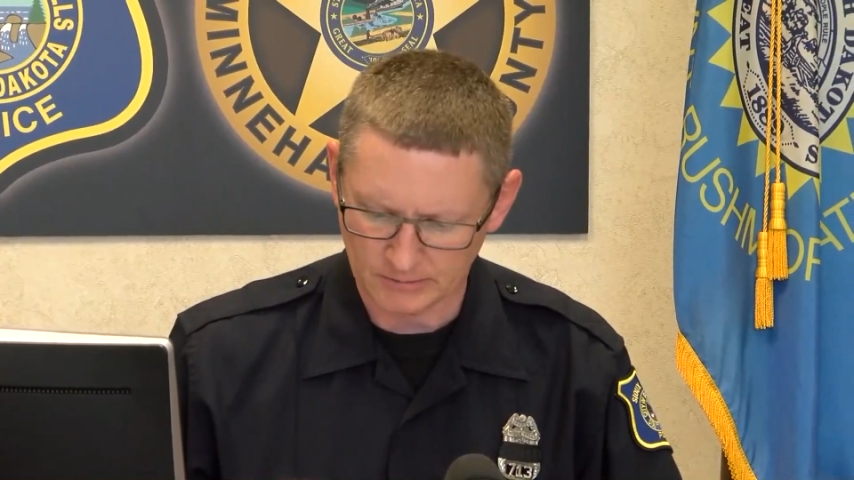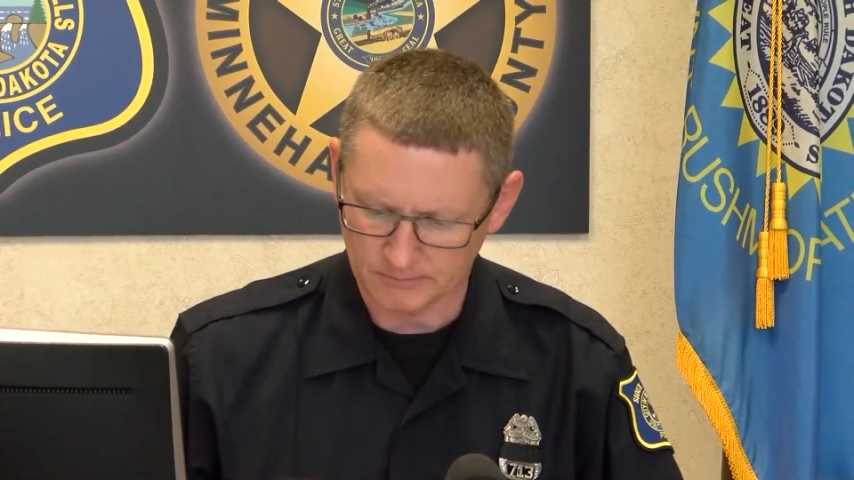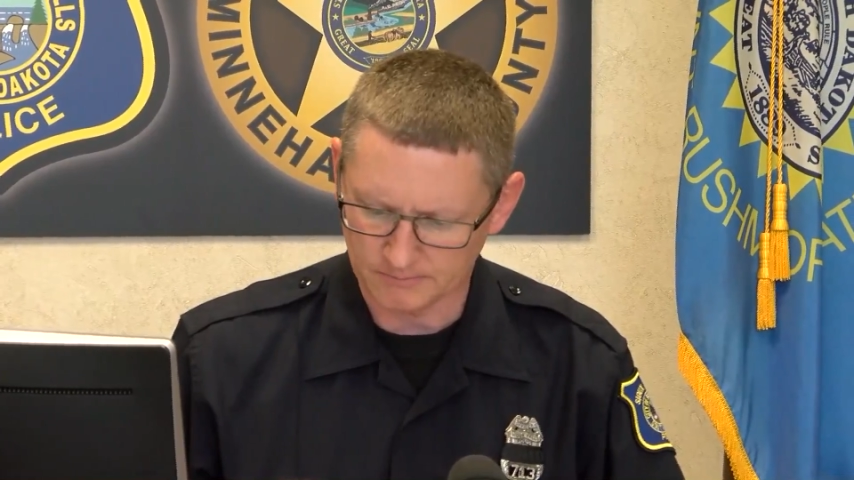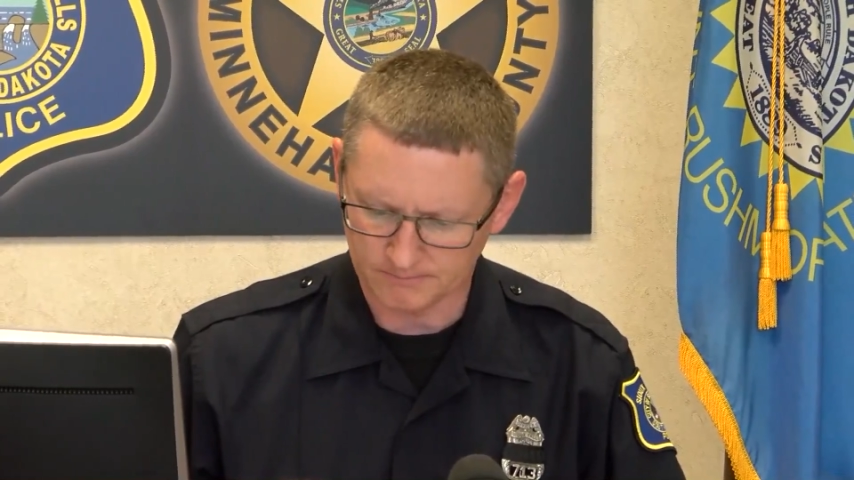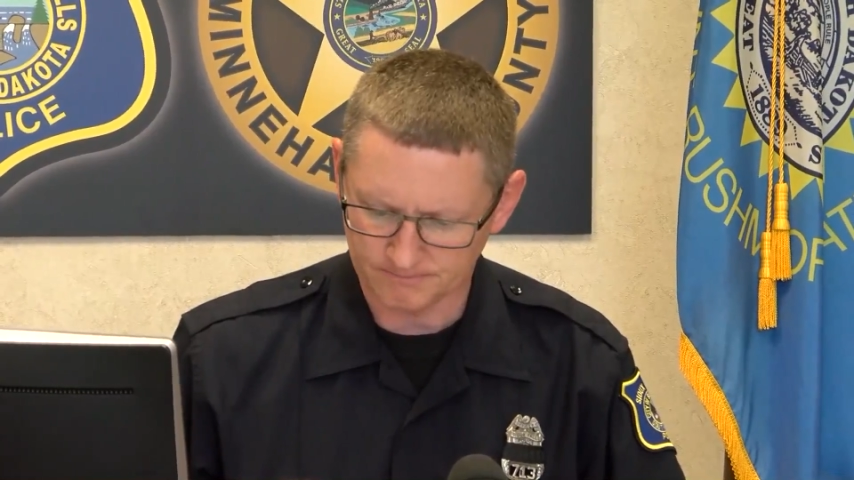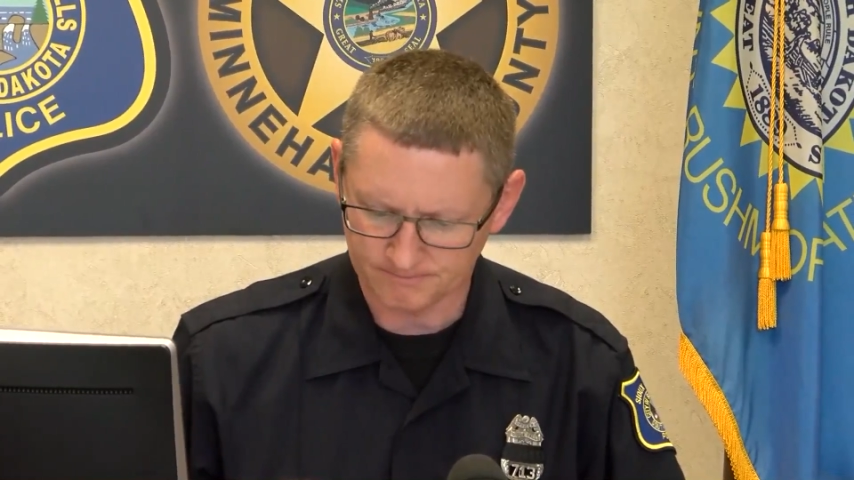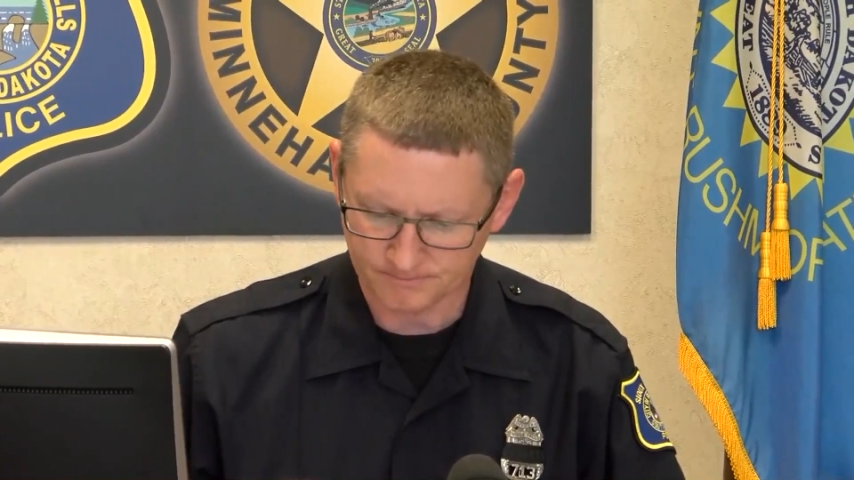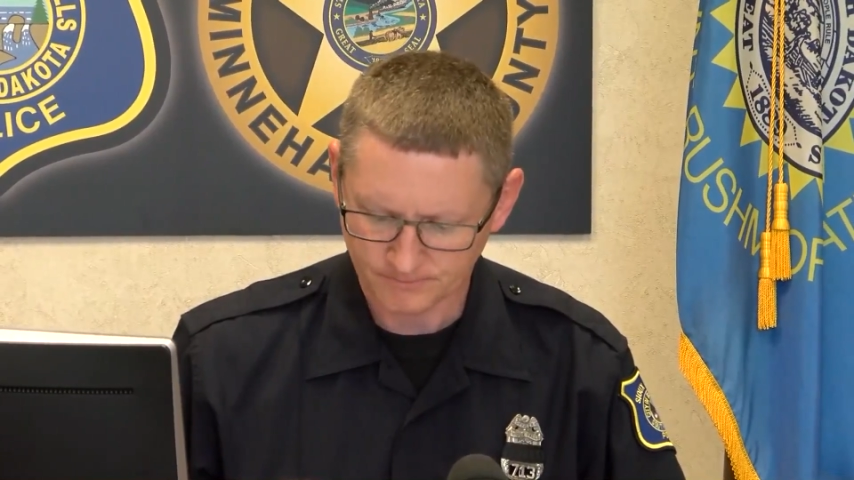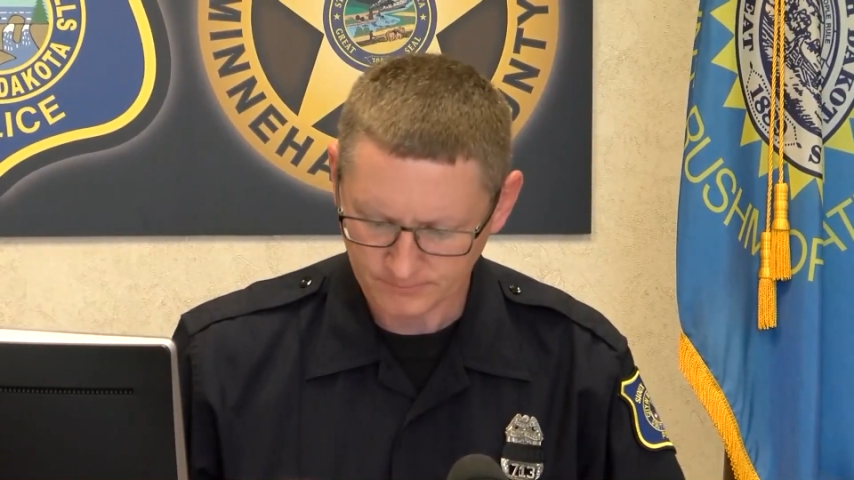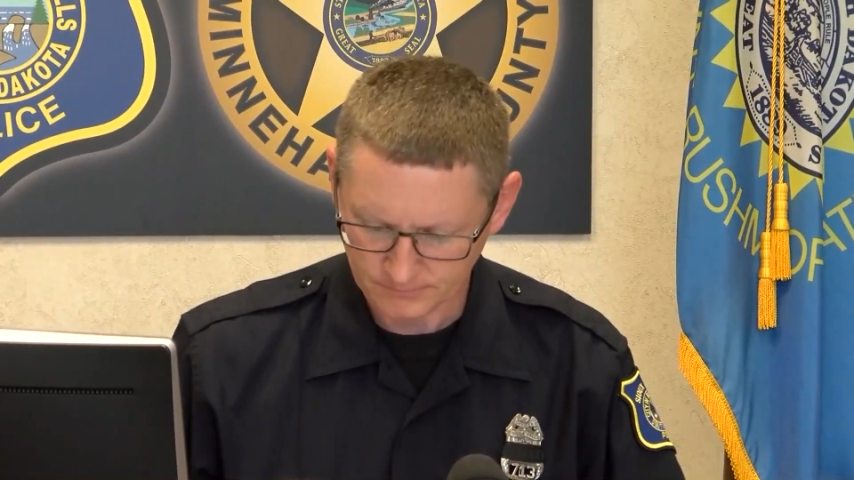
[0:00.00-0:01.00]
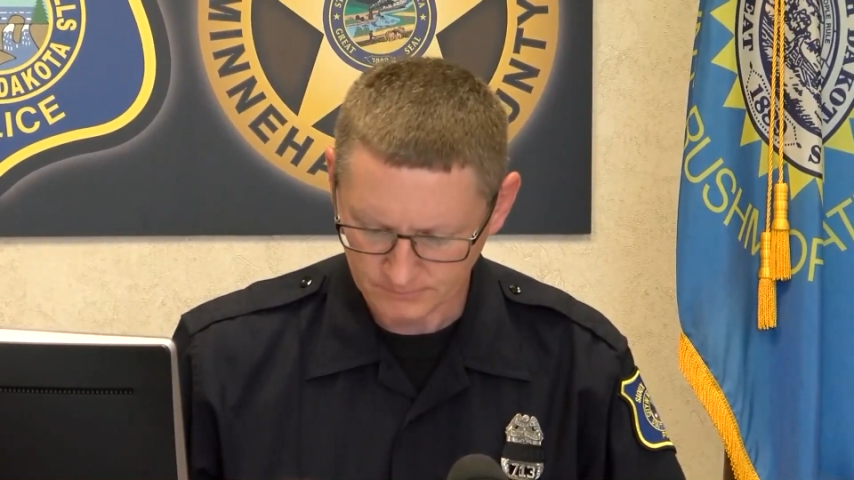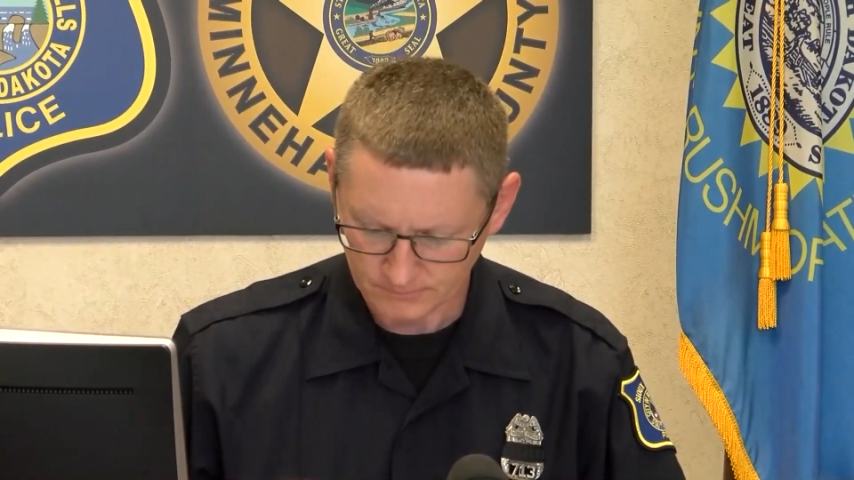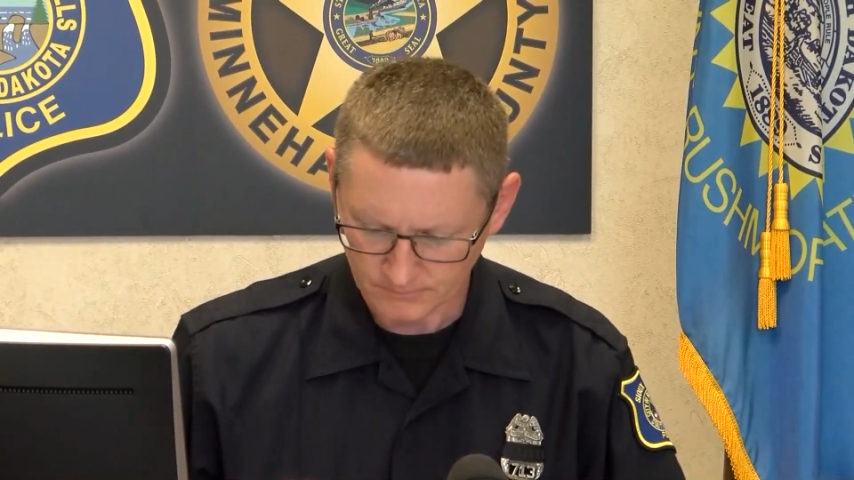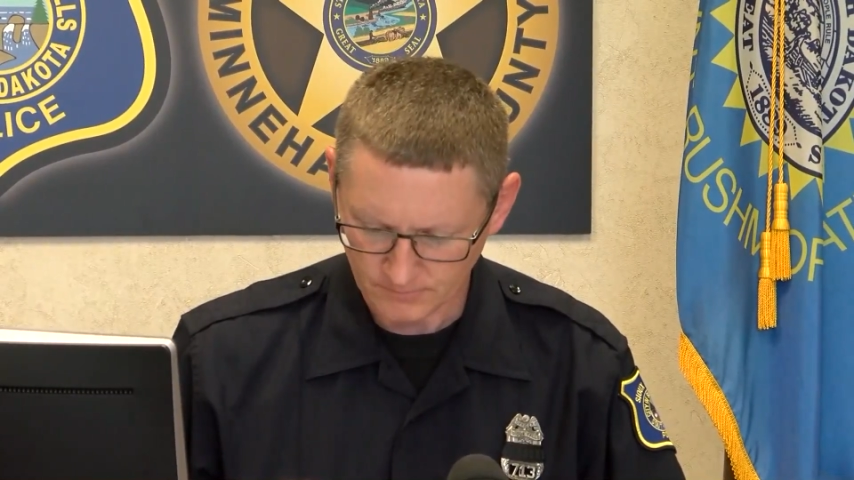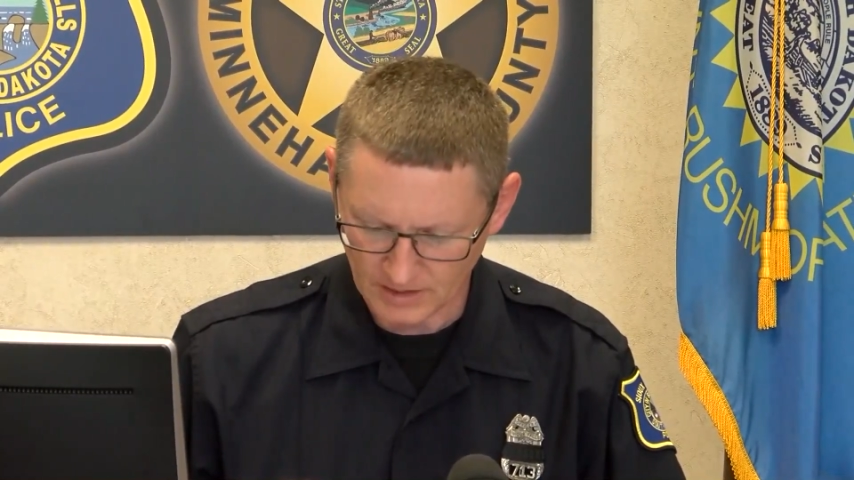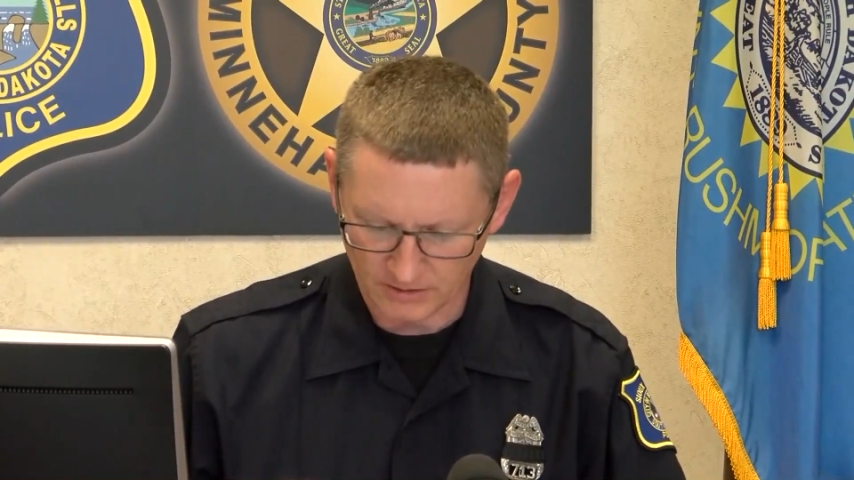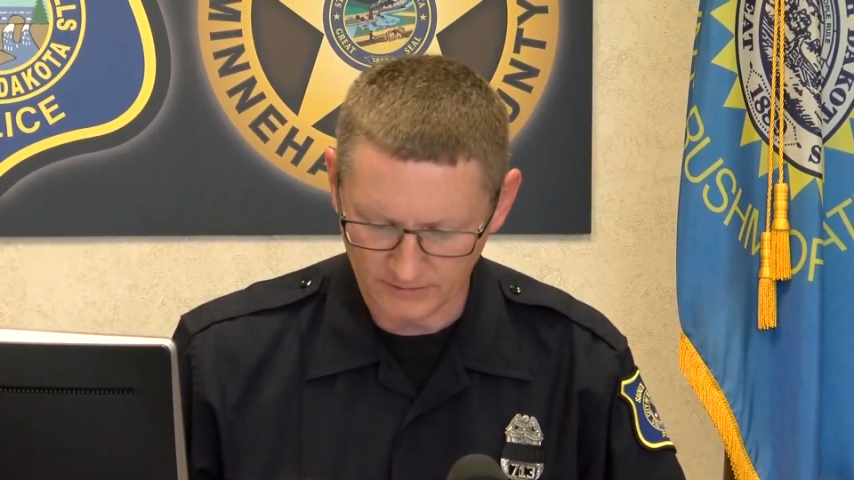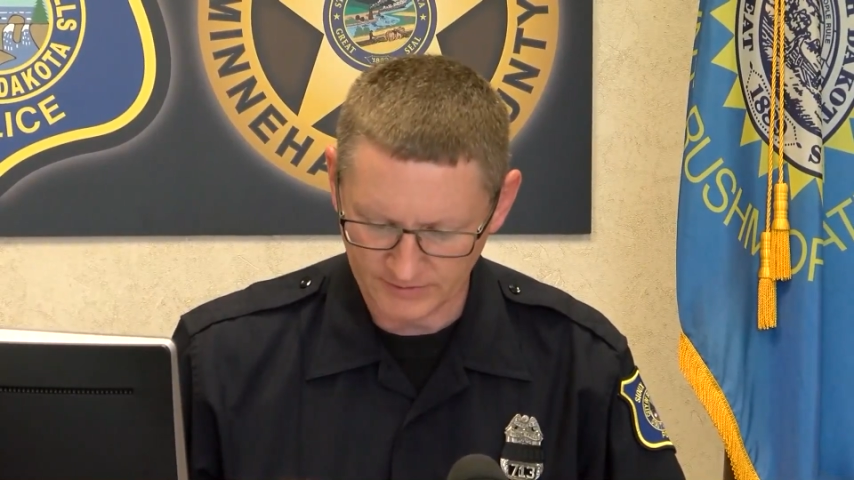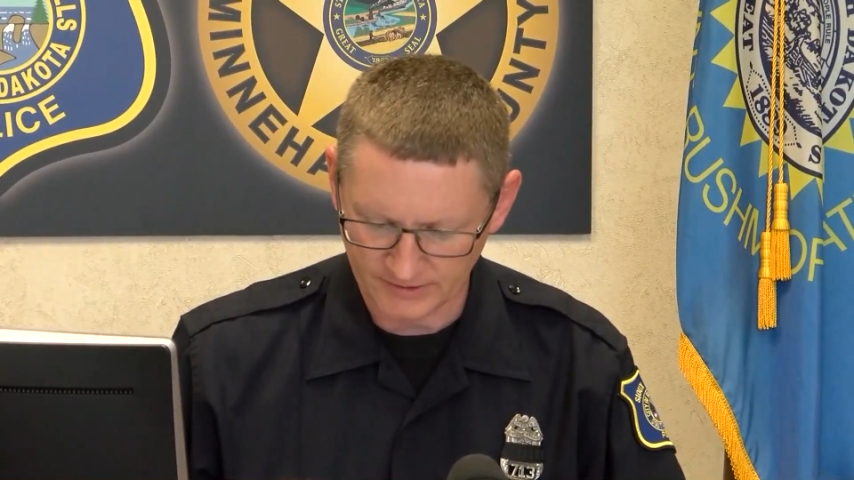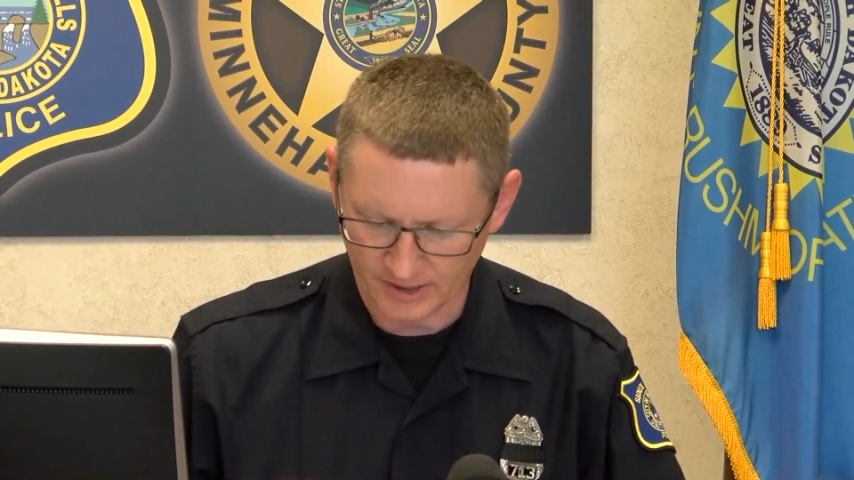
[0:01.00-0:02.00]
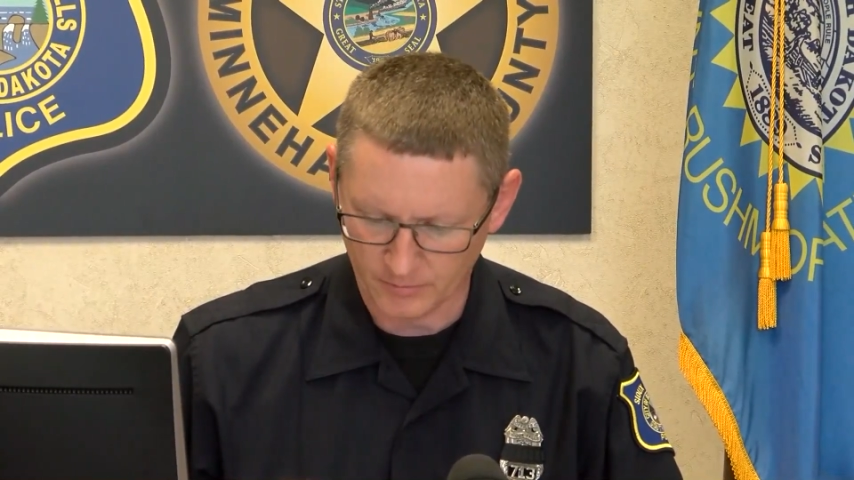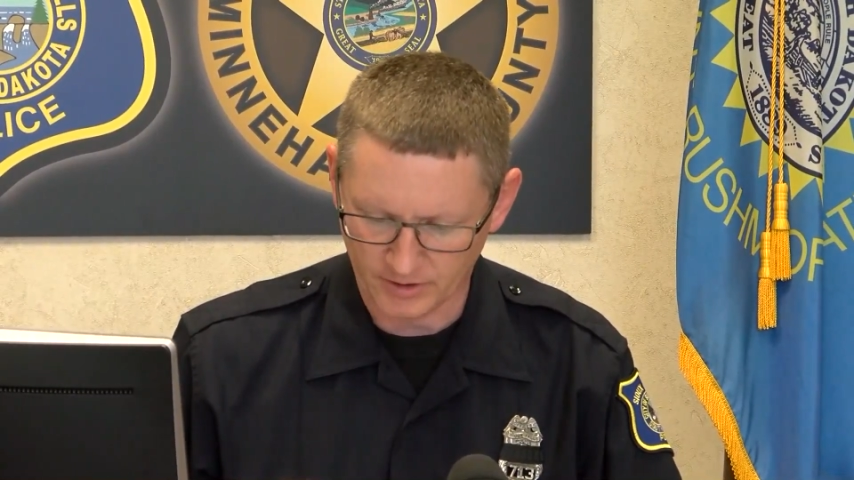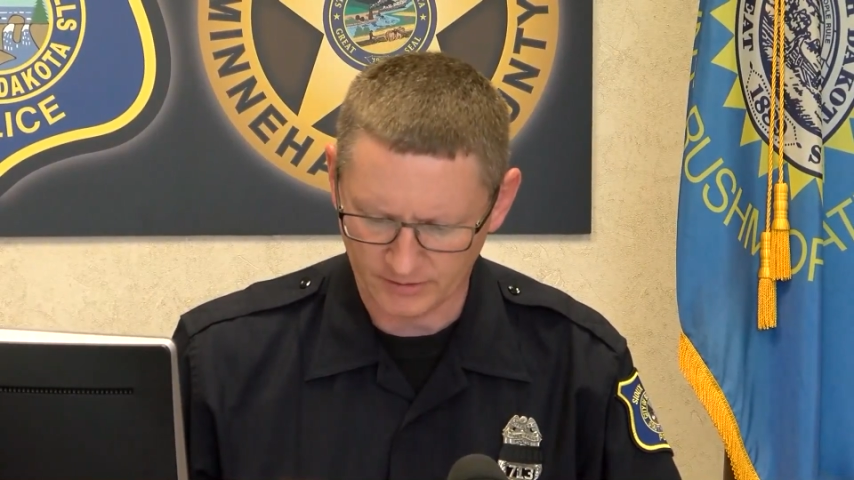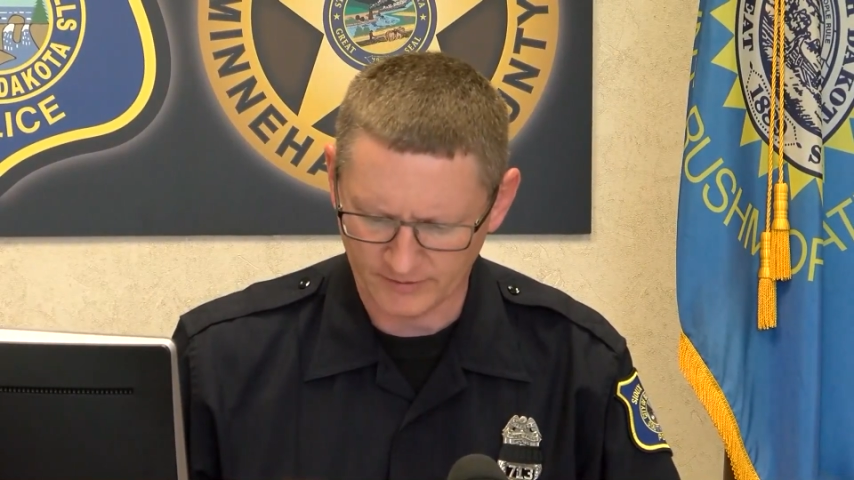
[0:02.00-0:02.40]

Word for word: I don't have a time on it.